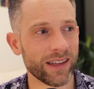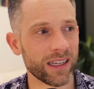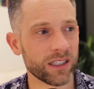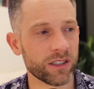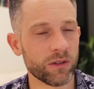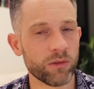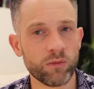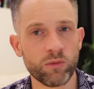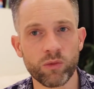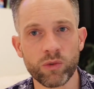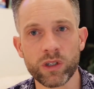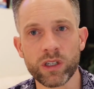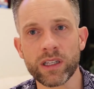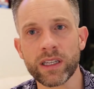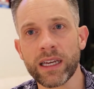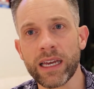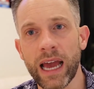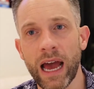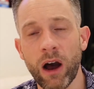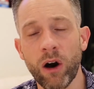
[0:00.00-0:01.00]
That's
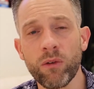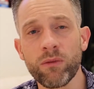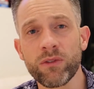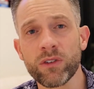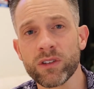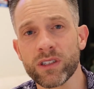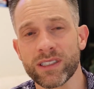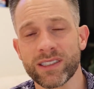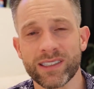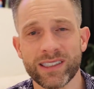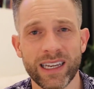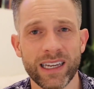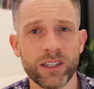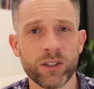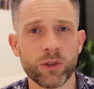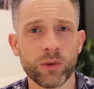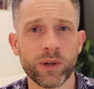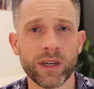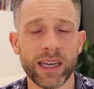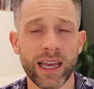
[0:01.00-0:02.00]
really helpful to
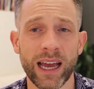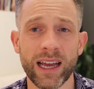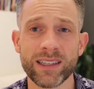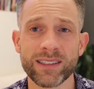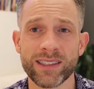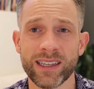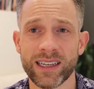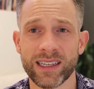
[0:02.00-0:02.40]
send to a guest.